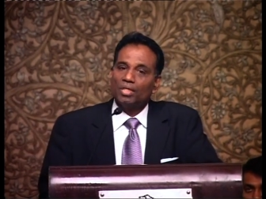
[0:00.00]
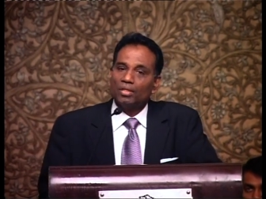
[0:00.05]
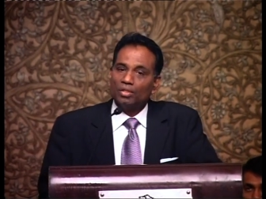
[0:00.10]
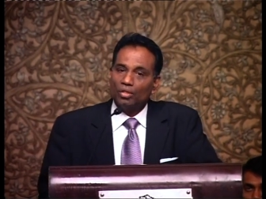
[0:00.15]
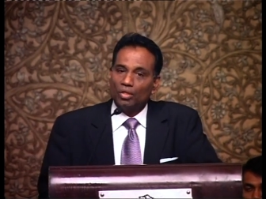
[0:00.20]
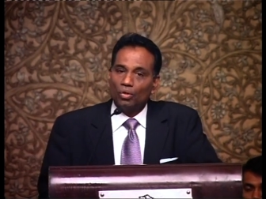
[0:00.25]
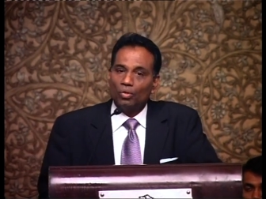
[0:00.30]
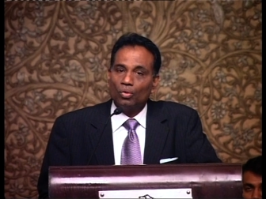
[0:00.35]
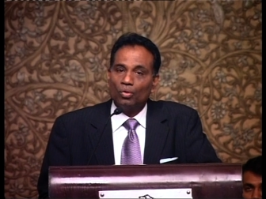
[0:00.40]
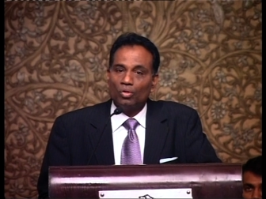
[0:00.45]

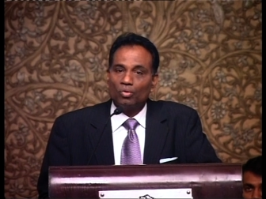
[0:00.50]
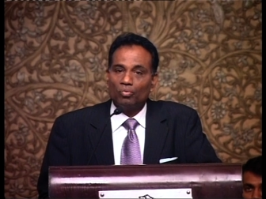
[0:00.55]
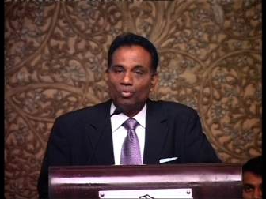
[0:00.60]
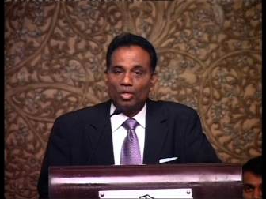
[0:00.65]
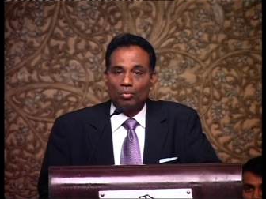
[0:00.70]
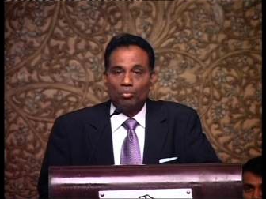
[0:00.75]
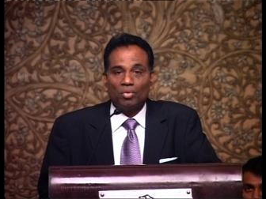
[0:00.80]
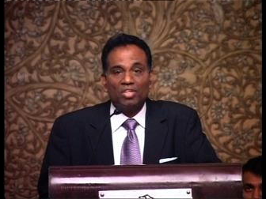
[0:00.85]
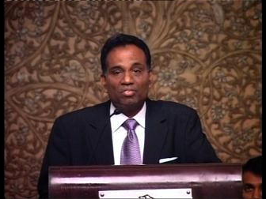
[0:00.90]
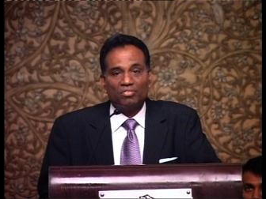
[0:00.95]
the hook where
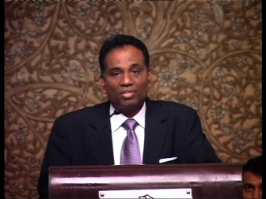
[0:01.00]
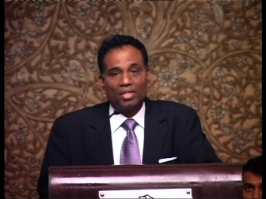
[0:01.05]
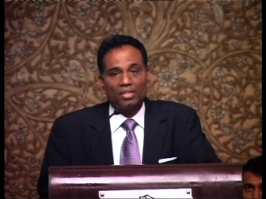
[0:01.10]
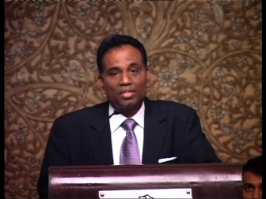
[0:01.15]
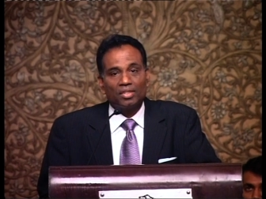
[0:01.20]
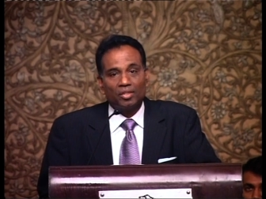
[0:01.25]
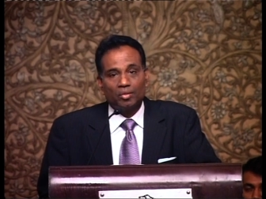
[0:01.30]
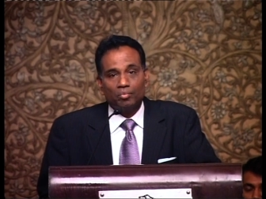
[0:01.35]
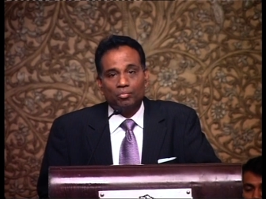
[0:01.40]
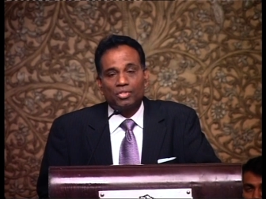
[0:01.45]
my
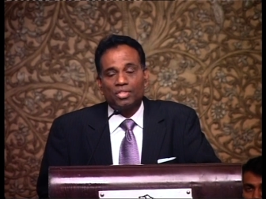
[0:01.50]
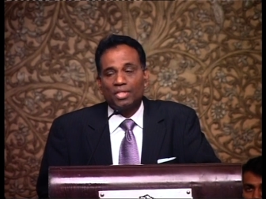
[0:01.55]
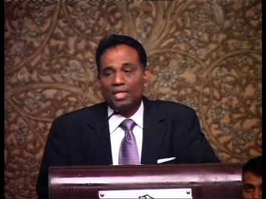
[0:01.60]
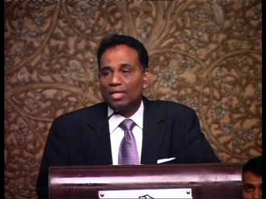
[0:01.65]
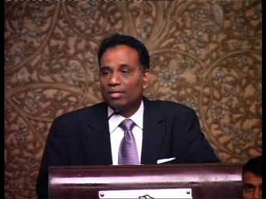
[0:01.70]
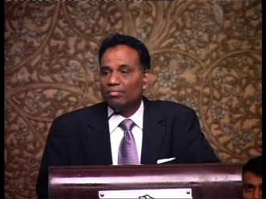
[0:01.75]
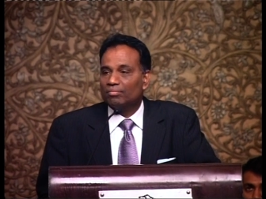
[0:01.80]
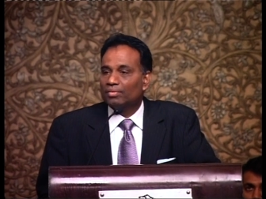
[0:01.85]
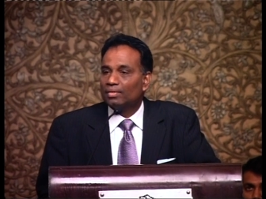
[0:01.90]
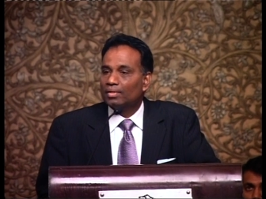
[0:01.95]
father
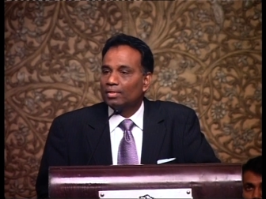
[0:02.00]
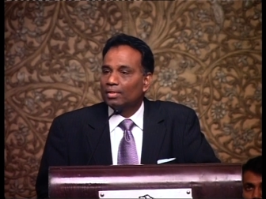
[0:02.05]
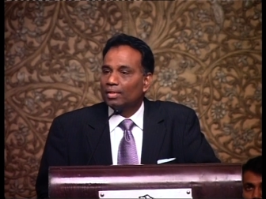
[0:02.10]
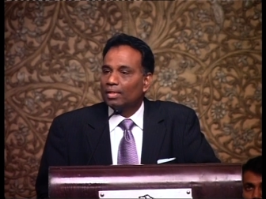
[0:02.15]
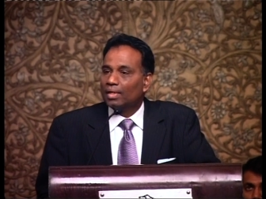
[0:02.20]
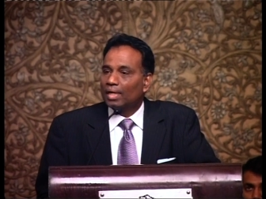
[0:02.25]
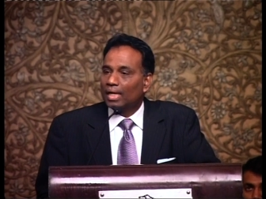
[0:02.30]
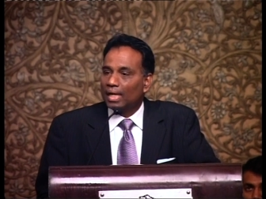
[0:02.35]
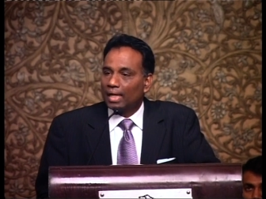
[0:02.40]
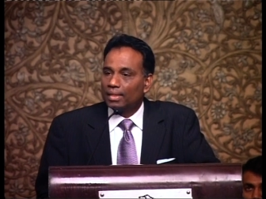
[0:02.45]
himself
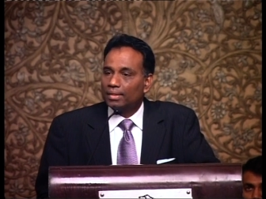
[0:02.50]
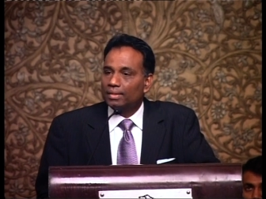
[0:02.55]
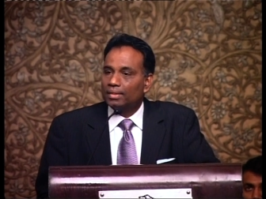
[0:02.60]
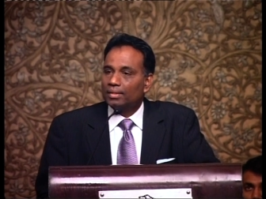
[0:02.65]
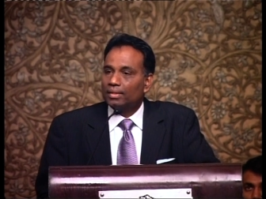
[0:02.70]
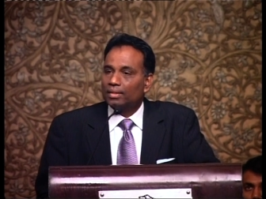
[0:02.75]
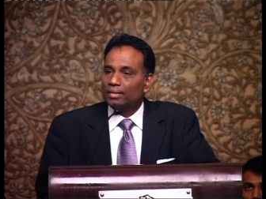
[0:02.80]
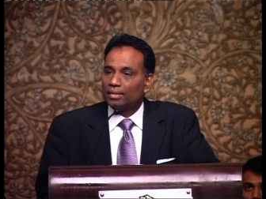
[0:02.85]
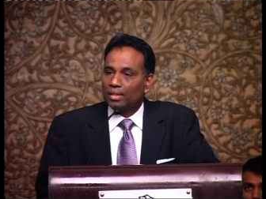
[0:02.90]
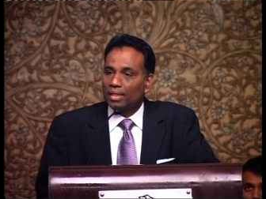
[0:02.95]
had
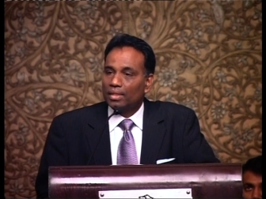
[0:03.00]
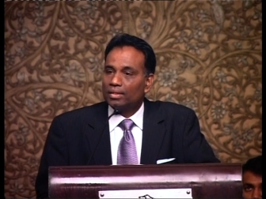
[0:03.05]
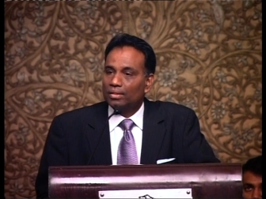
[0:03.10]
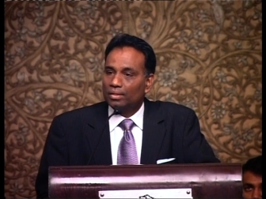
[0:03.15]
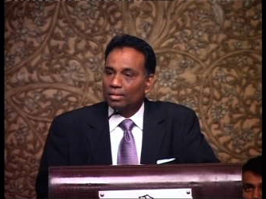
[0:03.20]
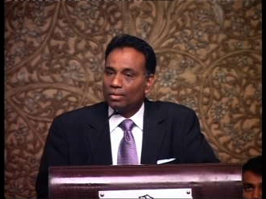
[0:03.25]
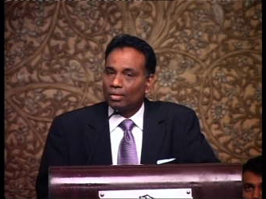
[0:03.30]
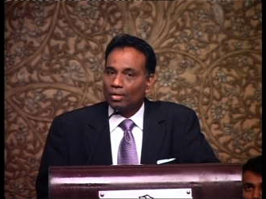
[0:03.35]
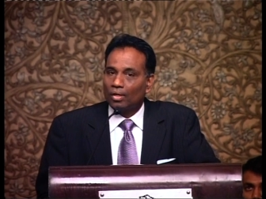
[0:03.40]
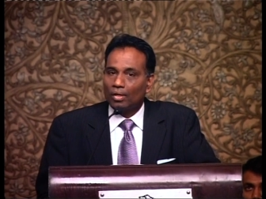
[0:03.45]
tied
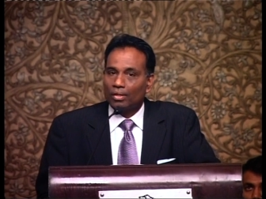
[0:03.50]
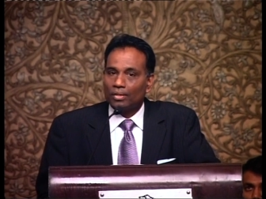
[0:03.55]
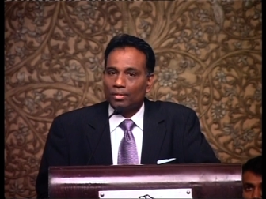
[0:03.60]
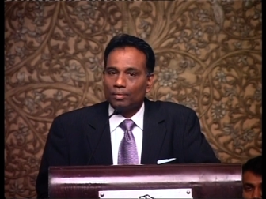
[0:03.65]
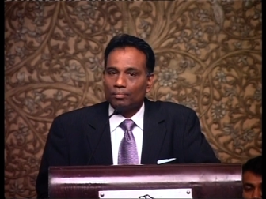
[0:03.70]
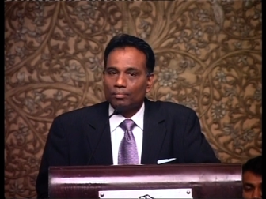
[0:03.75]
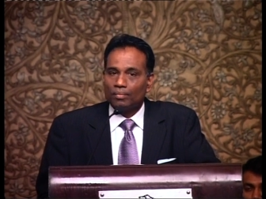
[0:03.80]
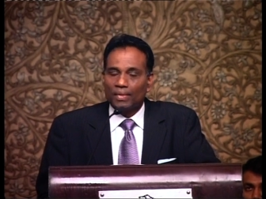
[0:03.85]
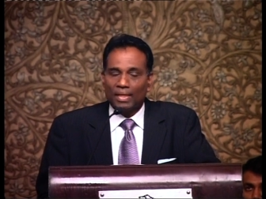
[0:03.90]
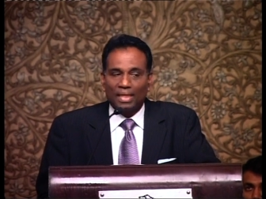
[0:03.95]
the knot.
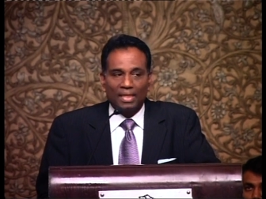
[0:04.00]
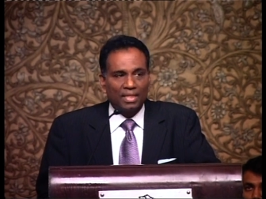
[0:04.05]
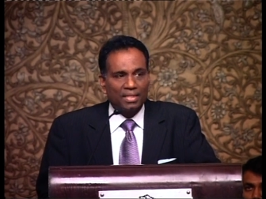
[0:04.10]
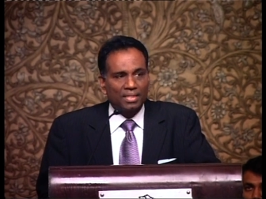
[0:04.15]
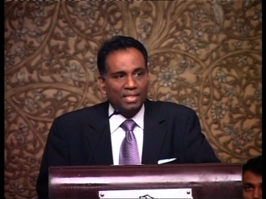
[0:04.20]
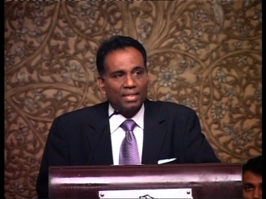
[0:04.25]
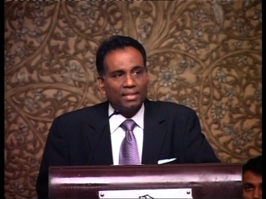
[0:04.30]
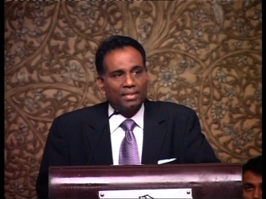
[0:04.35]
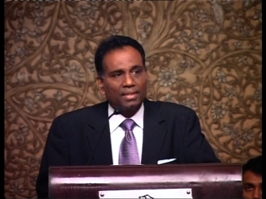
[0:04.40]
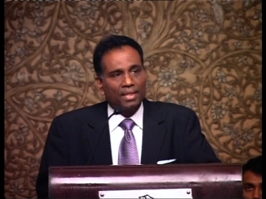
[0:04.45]
And as
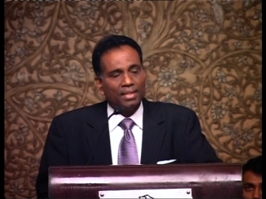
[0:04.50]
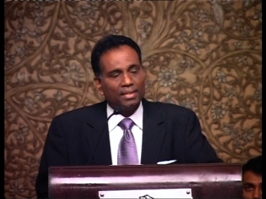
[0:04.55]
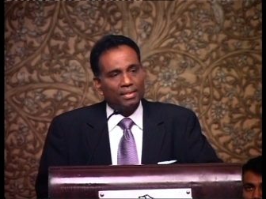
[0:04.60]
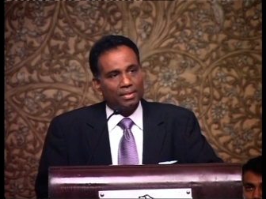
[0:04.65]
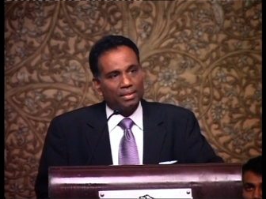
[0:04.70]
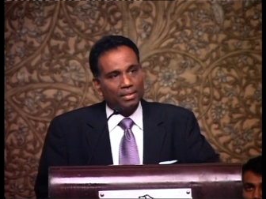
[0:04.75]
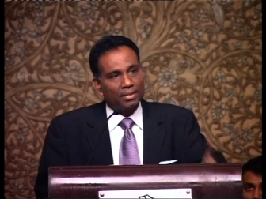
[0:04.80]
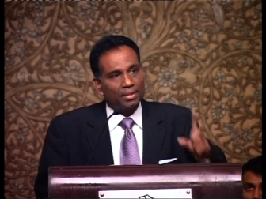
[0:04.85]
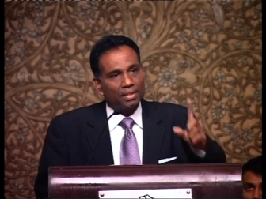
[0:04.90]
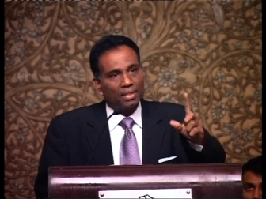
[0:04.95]
I tied
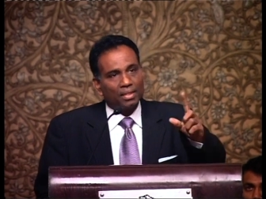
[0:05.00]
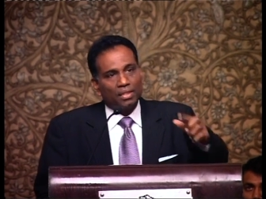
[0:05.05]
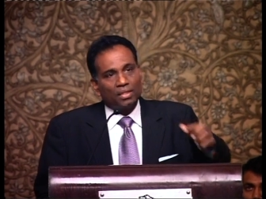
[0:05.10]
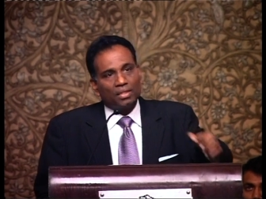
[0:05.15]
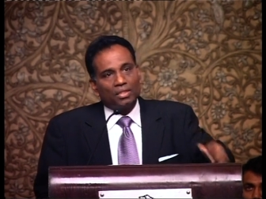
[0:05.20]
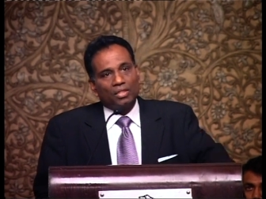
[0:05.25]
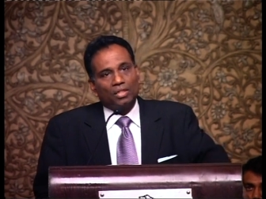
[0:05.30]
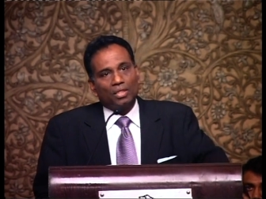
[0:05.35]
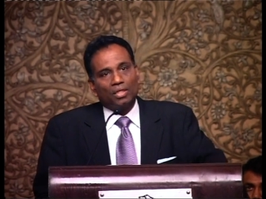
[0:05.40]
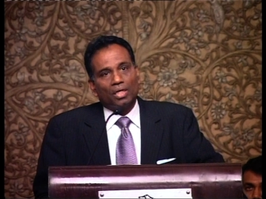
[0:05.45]
it,
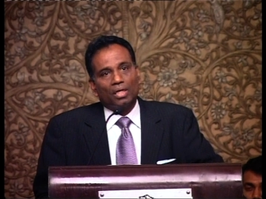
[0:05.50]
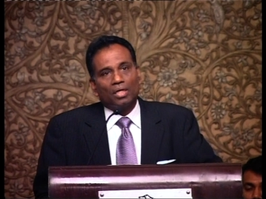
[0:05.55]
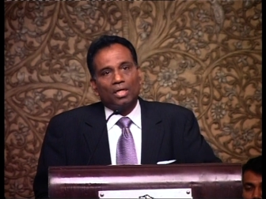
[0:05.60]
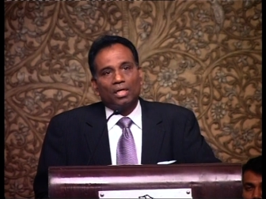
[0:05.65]
the